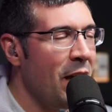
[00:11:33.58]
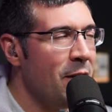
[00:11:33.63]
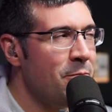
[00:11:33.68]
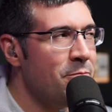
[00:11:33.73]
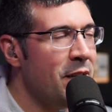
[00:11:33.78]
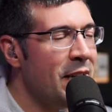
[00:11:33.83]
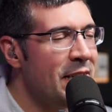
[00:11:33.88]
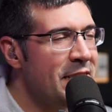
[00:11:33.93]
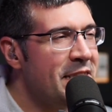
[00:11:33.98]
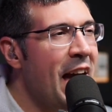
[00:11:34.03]

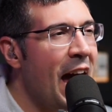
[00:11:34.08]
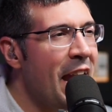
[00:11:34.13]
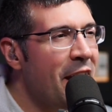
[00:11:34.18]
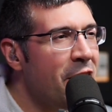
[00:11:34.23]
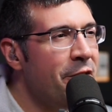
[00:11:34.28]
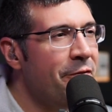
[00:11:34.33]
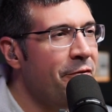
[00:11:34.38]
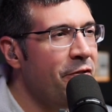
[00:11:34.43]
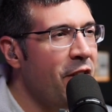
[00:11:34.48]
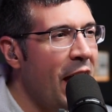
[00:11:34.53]
like, it's got a
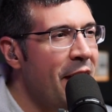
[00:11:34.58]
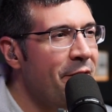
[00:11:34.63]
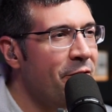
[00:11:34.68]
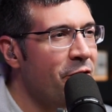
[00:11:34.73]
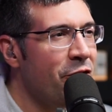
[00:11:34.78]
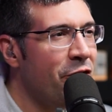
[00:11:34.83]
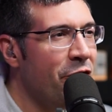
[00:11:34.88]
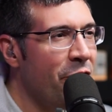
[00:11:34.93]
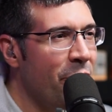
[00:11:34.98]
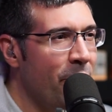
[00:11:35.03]
good
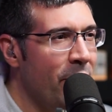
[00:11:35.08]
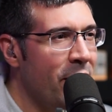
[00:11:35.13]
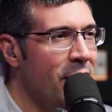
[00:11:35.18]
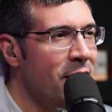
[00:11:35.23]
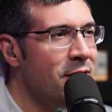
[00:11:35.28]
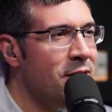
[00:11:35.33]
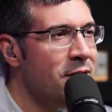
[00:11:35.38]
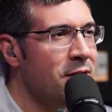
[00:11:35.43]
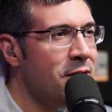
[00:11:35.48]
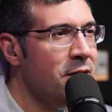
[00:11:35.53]
flavor to it.
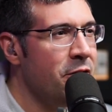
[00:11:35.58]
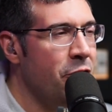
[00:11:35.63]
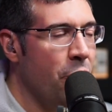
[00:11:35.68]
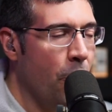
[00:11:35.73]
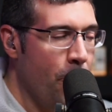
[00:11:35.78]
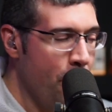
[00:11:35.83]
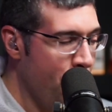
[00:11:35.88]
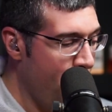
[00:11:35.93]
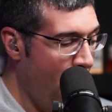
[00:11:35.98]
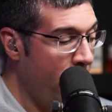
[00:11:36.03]

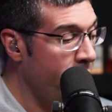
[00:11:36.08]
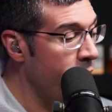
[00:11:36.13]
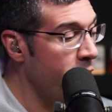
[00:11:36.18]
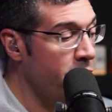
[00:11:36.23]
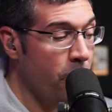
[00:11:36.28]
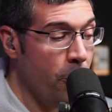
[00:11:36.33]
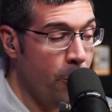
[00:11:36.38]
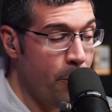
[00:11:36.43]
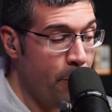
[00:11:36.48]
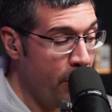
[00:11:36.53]
No bite,
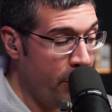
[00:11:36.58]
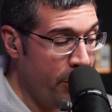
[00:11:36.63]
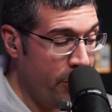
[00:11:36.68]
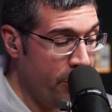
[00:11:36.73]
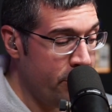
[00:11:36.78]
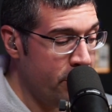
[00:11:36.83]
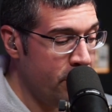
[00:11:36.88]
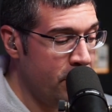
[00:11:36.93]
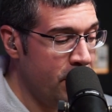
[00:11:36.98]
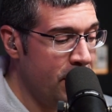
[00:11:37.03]
no
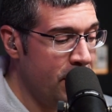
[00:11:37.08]
burn.